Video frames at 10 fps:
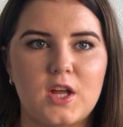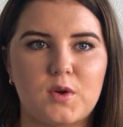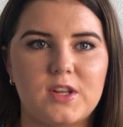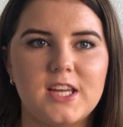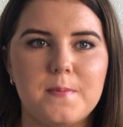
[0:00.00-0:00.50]

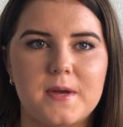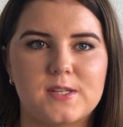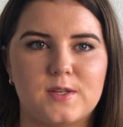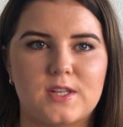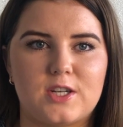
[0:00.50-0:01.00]
Through the
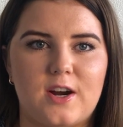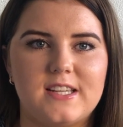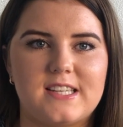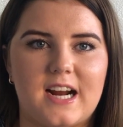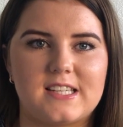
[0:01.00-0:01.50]
epistle, the
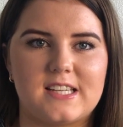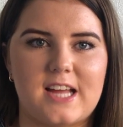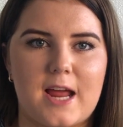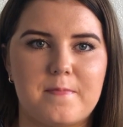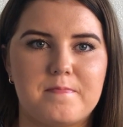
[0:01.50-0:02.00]
tone stays the
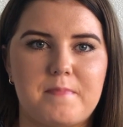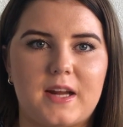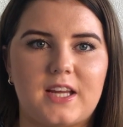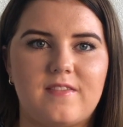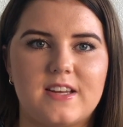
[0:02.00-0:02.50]
same,
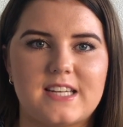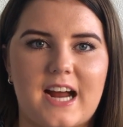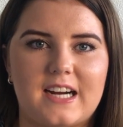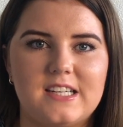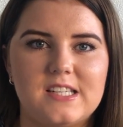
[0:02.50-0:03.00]
mainly of
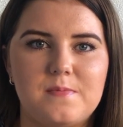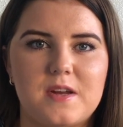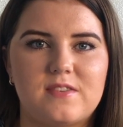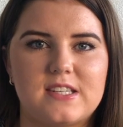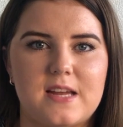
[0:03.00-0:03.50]
antagonism
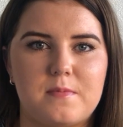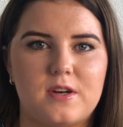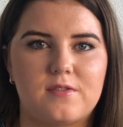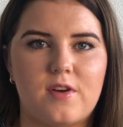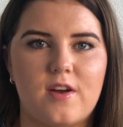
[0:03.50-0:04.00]
and
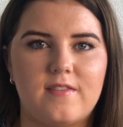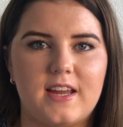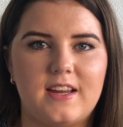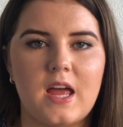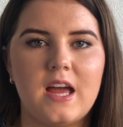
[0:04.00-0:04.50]
resentment of
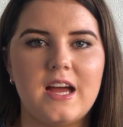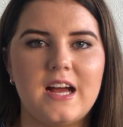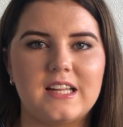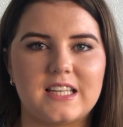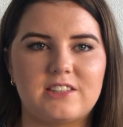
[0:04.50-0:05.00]
Hervey.
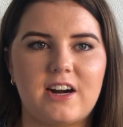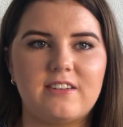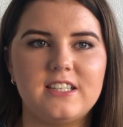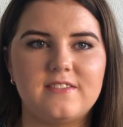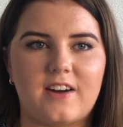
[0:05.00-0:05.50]

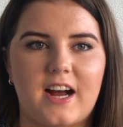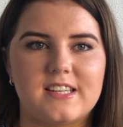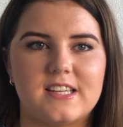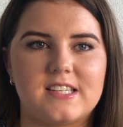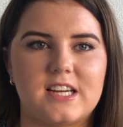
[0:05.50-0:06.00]
Literary
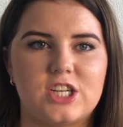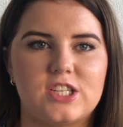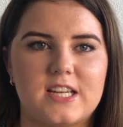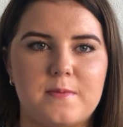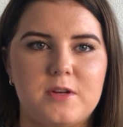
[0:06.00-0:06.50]
devices such
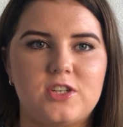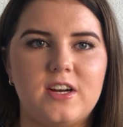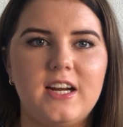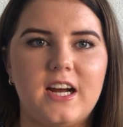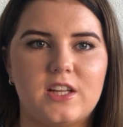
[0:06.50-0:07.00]
as
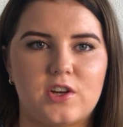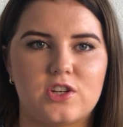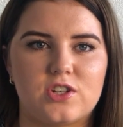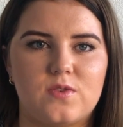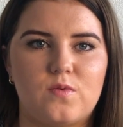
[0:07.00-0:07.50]
imagery,
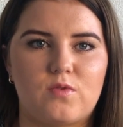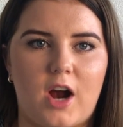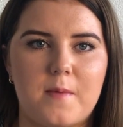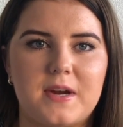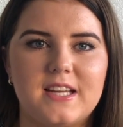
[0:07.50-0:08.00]
allusion,
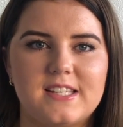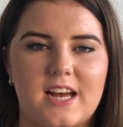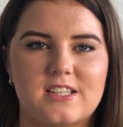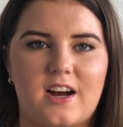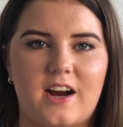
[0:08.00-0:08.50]
rhyming and
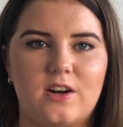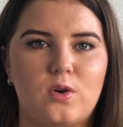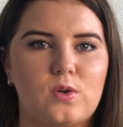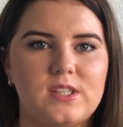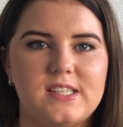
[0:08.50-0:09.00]
satire
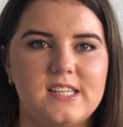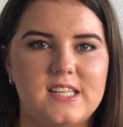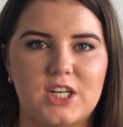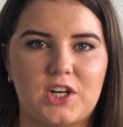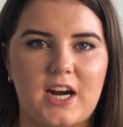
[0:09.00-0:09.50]
all
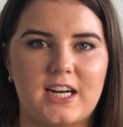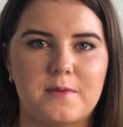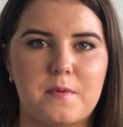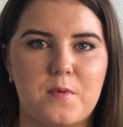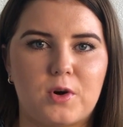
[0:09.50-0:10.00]
assist in creating a
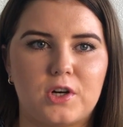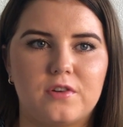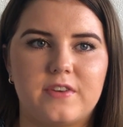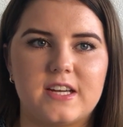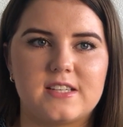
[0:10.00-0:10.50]
memorial
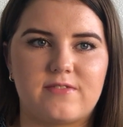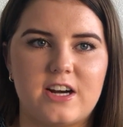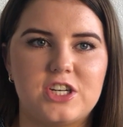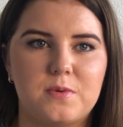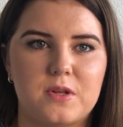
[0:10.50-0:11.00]
for his
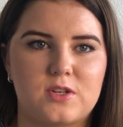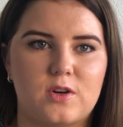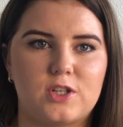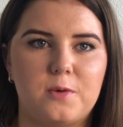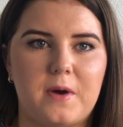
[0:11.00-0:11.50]
friendship with
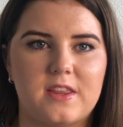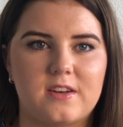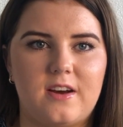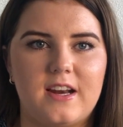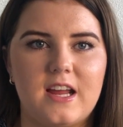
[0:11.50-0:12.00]
Dr
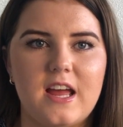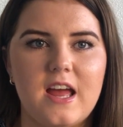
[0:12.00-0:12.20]
Arbuthnot